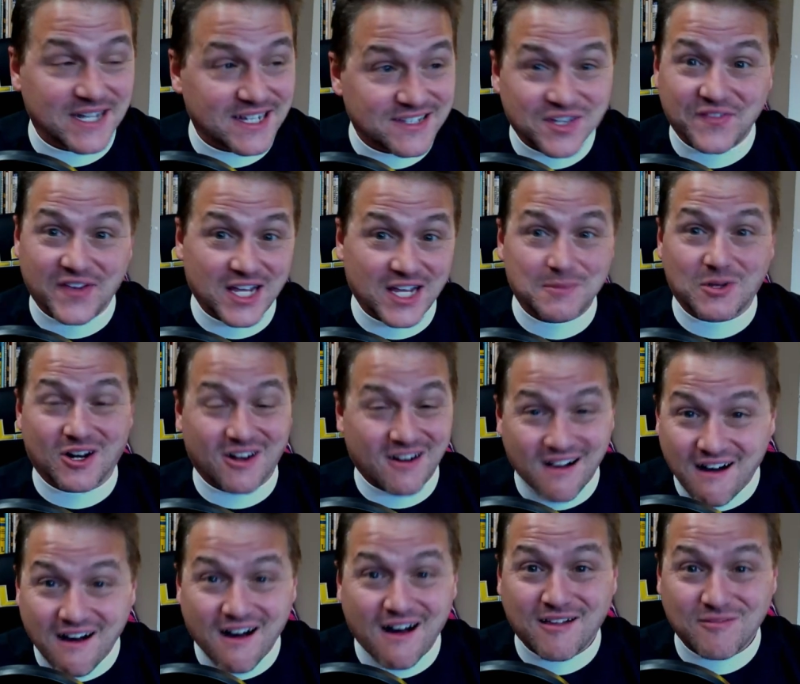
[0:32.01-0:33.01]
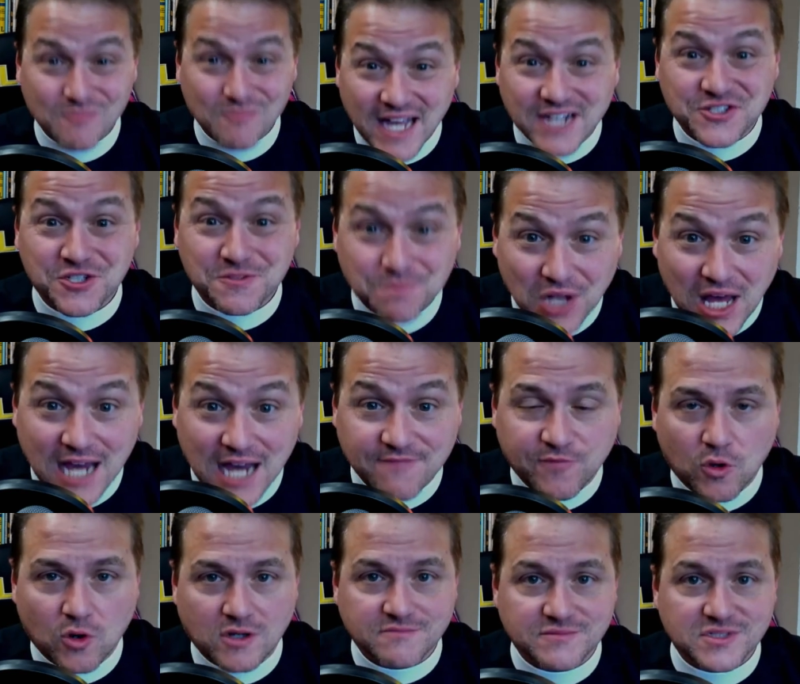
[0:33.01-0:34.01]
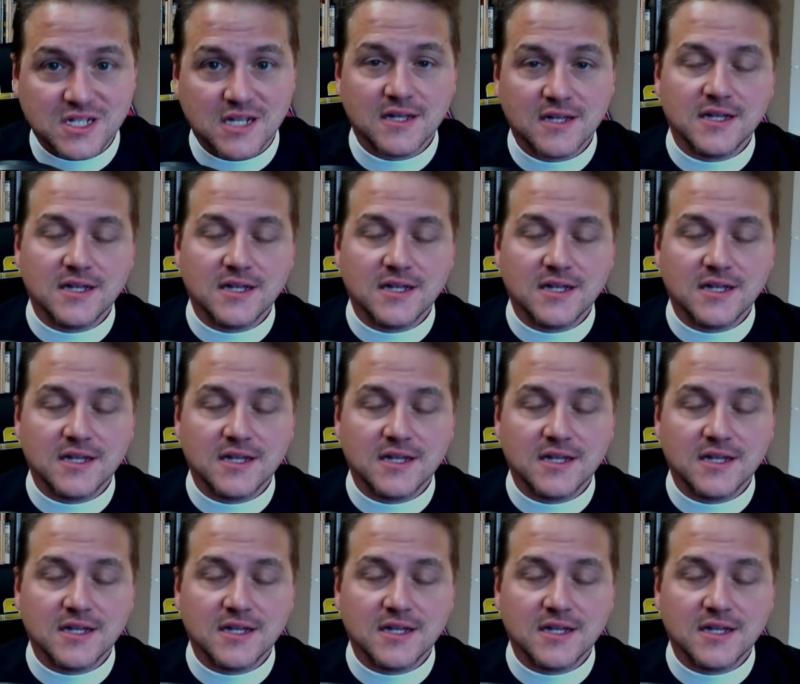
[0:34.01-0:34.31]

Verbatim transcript: It's available on all major platforms.